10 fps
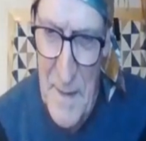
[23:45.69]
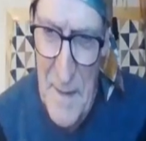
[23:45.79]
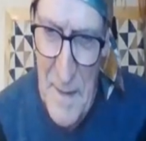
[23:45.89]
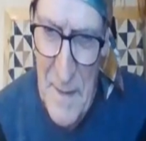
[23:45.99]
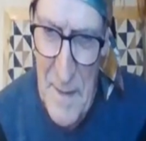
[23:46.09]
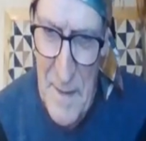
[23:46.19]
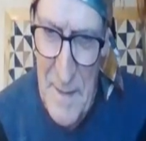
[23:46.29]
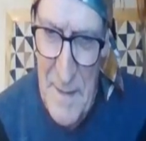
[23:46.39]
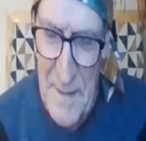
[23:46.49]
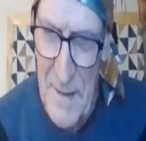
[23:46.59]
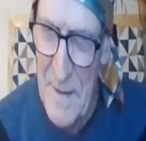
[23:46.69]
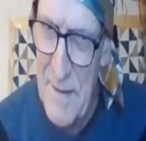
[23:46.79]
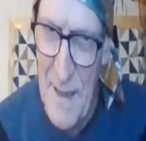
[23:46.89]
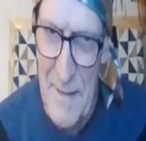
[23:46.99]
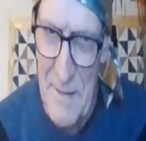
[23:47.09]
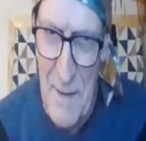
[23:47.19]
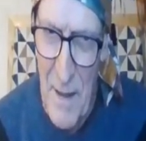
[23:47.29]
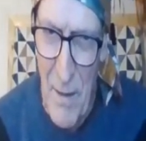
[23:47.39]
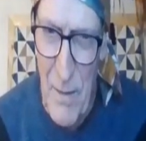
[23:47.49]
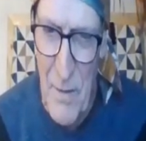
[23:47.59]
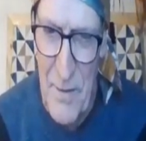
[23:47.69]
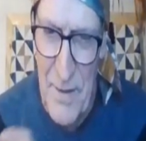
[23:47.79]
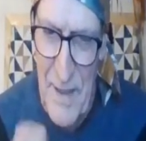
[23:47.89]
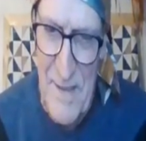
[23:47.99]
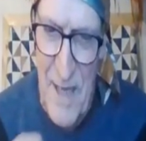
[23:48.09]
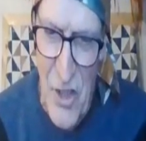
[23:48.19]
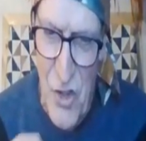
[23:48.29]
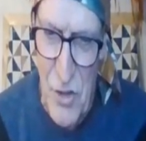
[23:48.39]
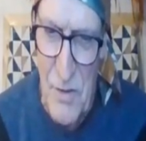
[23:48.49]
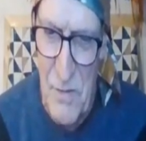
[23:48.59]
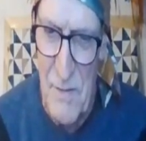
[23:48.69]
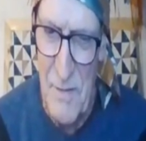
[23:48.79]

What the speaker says: I think that all organizations